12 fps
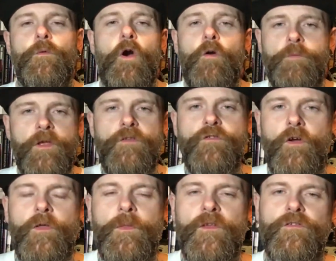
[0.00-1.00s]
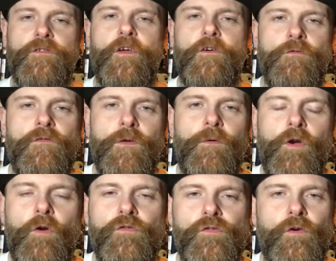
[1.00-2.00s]
So we hope you enjoyed this uh,
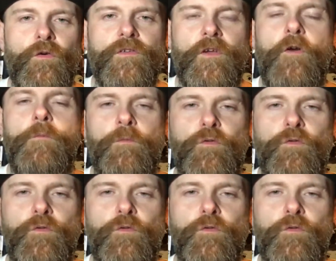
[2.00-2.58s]
review of Ghost Stories.